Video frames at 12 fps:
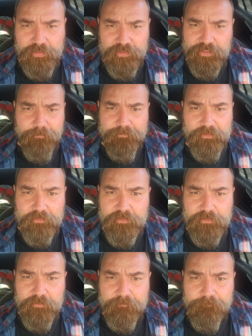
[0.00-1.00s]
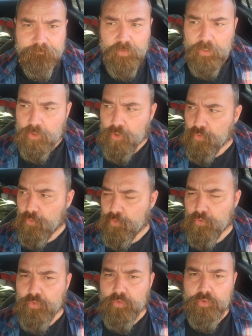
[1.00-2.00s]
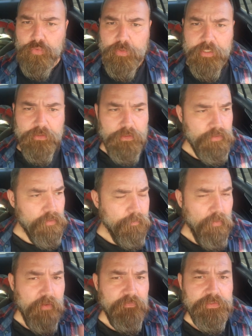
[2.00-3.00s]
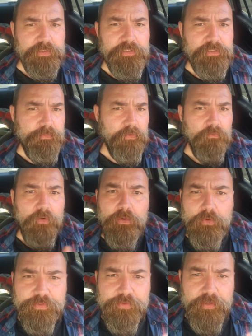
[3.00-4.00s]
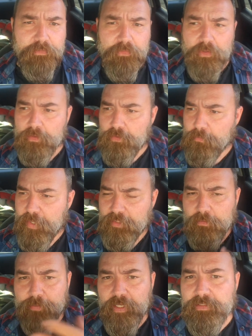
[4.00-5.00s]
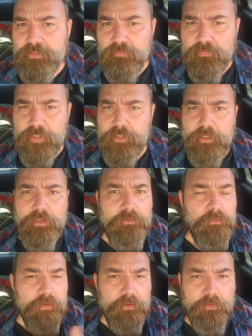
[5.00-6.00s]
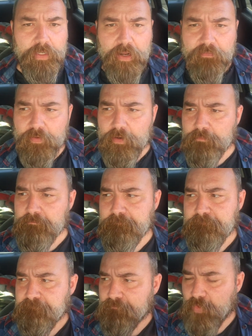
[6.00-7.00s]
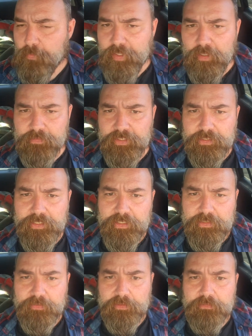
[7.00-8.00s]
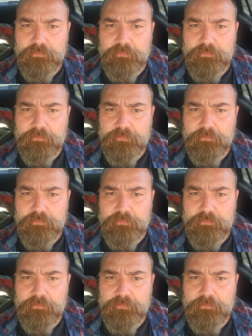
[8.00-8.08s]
acceptance. You either you're part of a system, you roll with it, you make the best of it, whatever, you become successful.